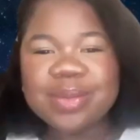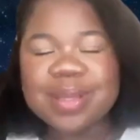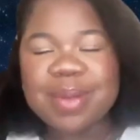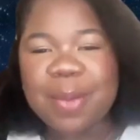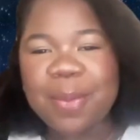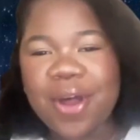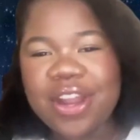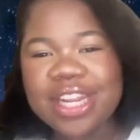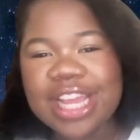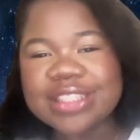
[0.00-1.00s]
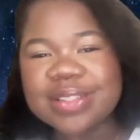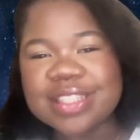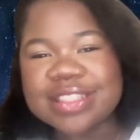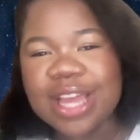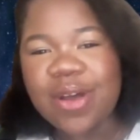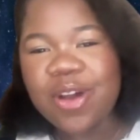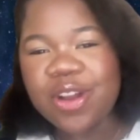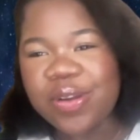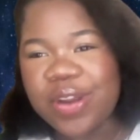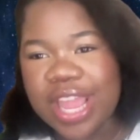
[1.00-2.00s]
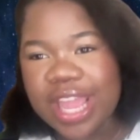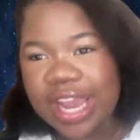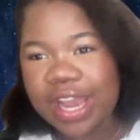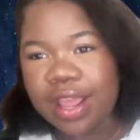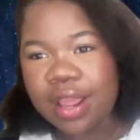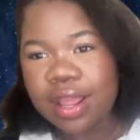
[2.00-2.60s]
up to my podcast with a towel on your head.